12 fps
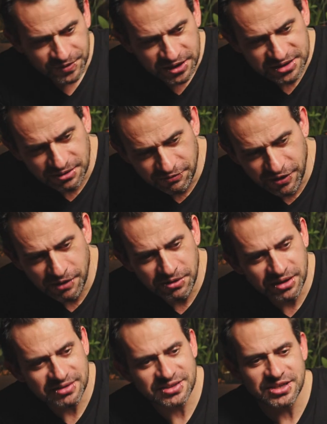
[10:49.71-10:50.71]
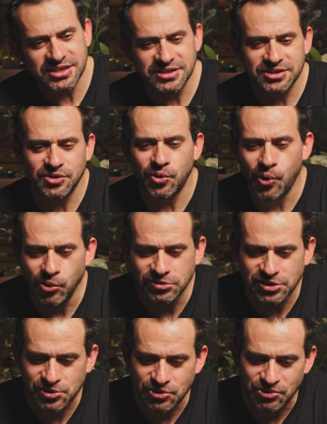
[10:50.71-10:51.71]
Some very cheesy old
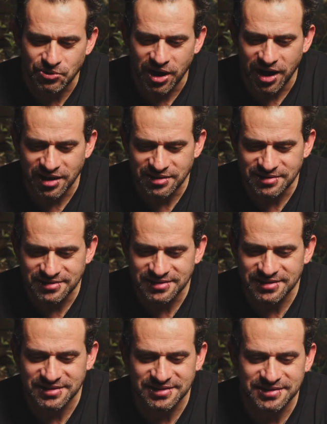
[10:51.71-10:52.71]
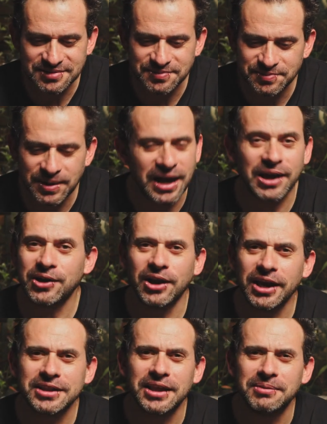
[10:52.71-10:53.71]
school ones, but I
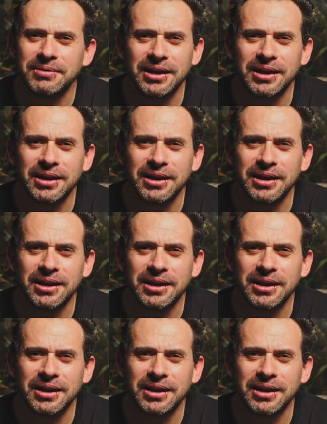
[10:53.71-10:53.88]
collect them.